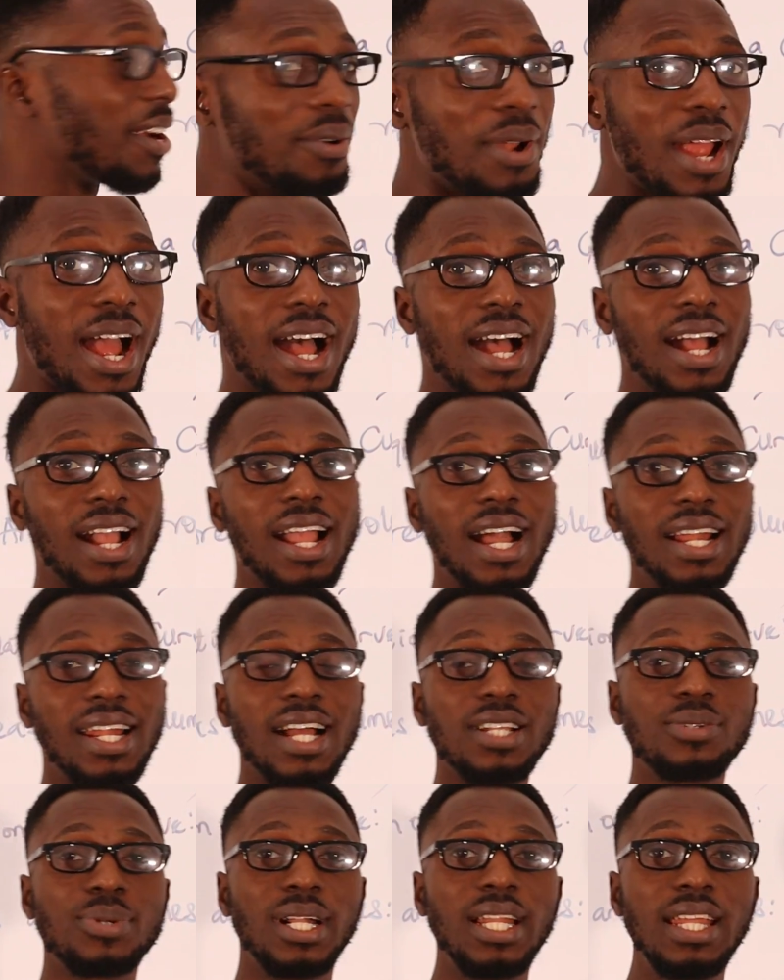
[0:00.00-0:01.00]
area can
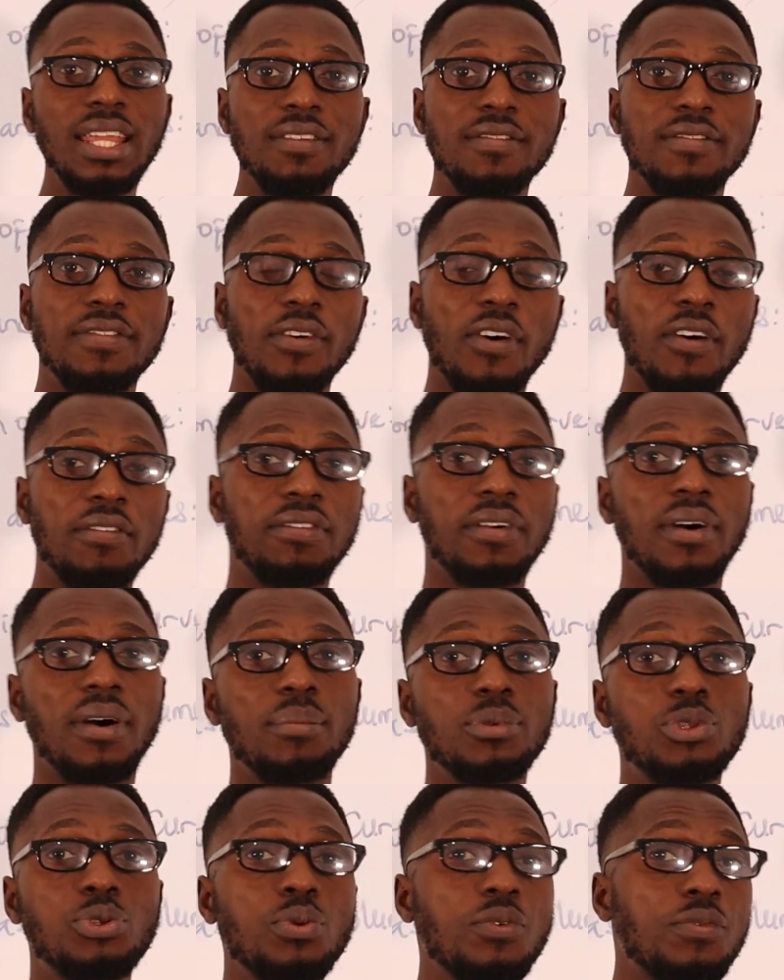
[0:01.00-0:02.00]
actually
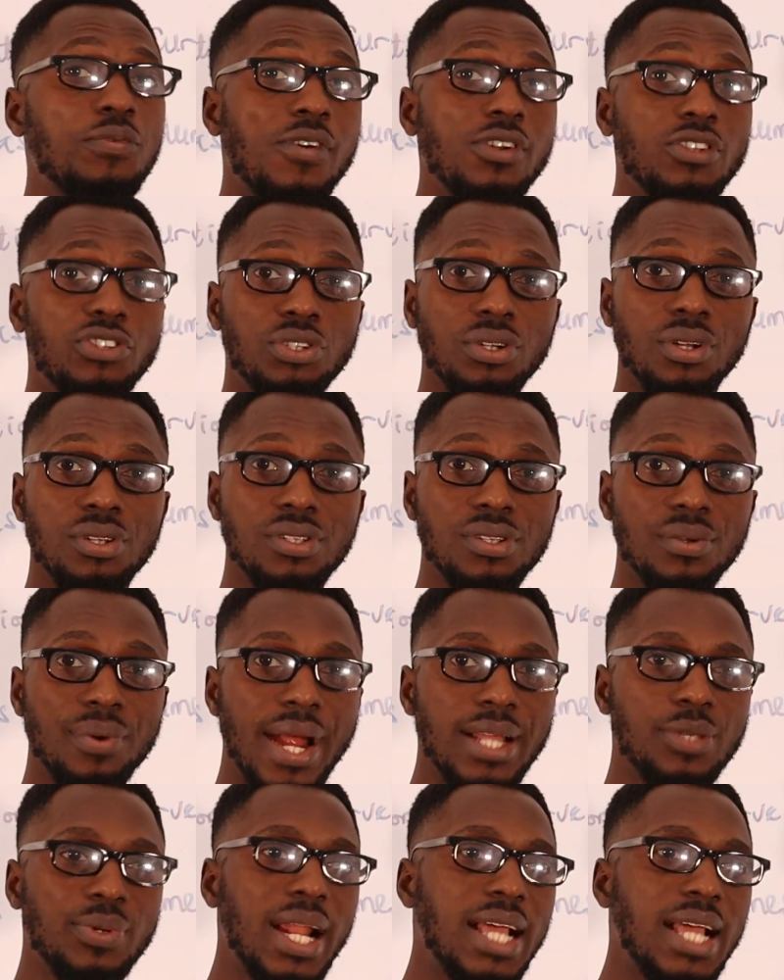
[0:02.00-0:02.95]
involve two functions, right?